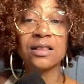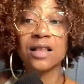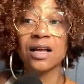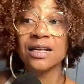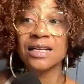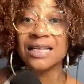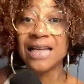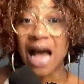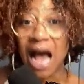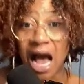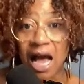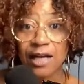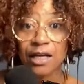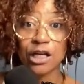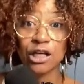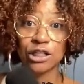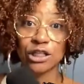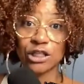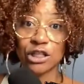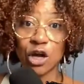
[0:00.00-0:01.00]

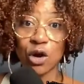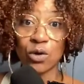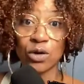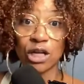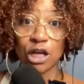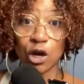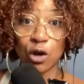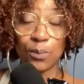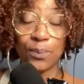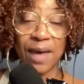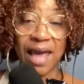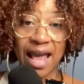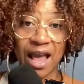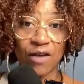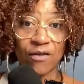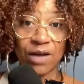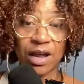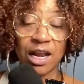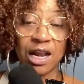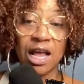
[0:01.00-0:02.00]
non-custodial
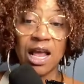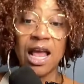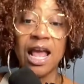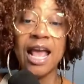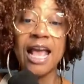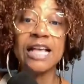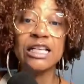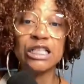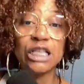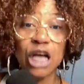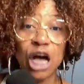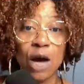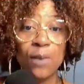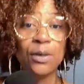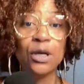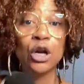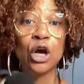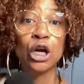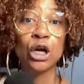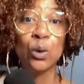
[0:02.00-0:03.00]
parent is
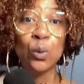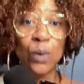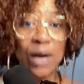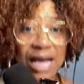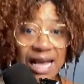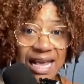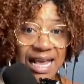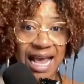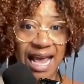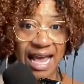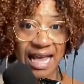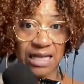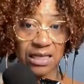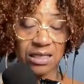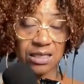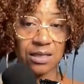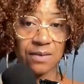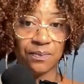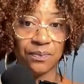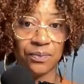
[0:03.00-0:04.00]
coming on the
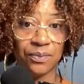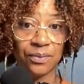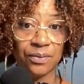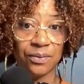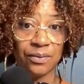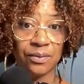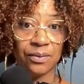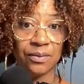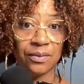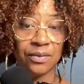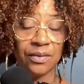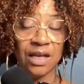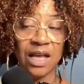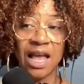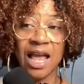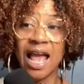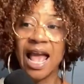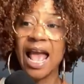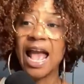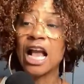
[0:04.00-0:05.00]
weekends
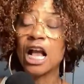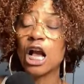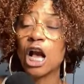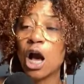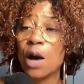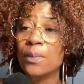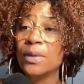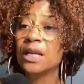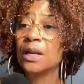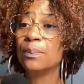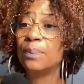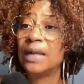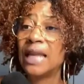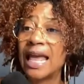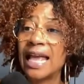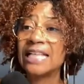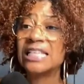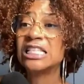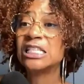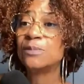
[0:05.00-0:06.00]
and coming to
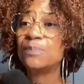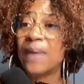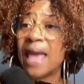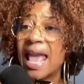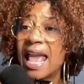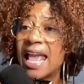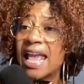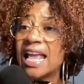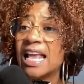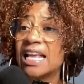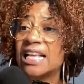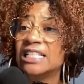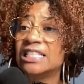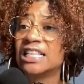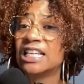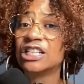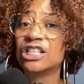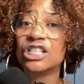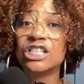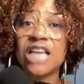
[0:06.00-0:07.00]
play
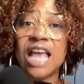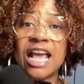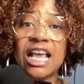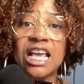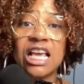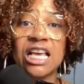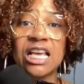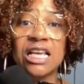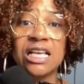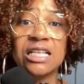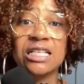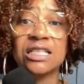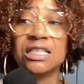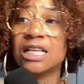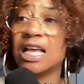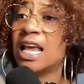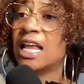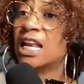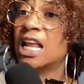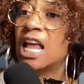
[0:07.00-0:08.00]
spades and
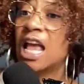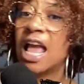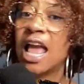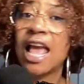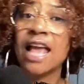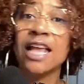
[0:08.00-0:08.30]
checkers and